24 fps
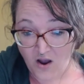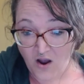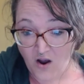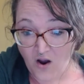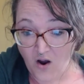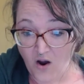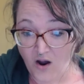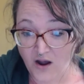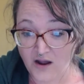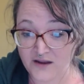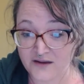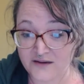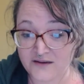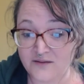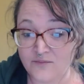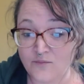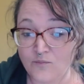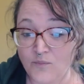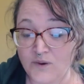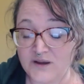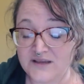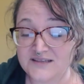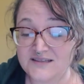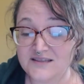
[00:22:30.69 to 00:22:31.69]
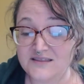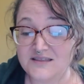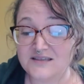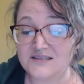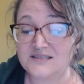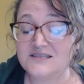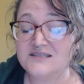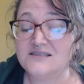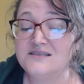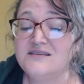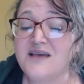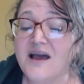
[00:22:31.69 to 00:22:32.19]
on the
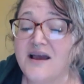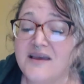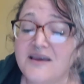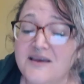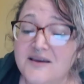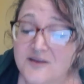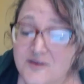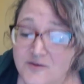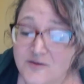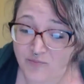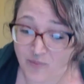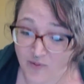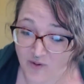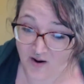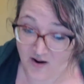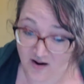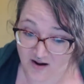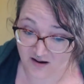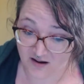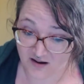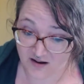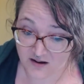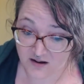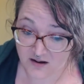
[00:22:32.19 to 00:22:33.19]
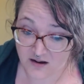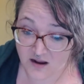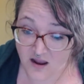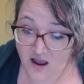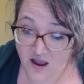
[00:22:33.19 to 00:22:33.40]
second bar